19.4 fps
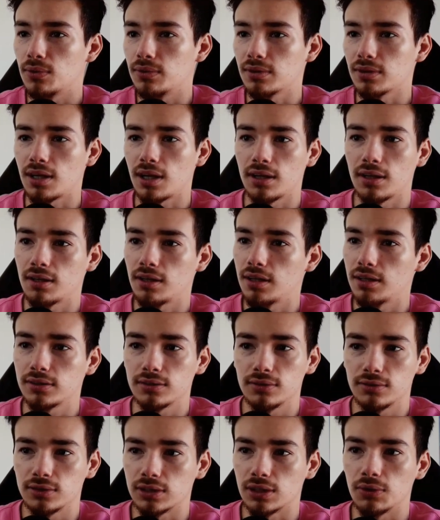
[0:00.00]
They're kind of like
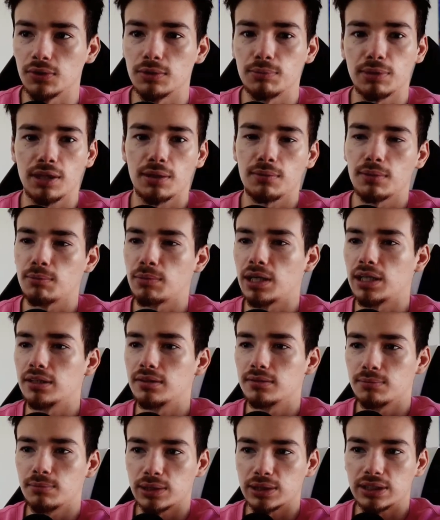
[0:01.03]
slowly becoming my
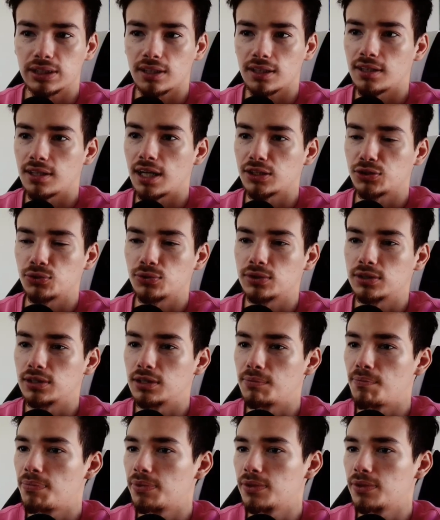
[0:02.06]
second national team.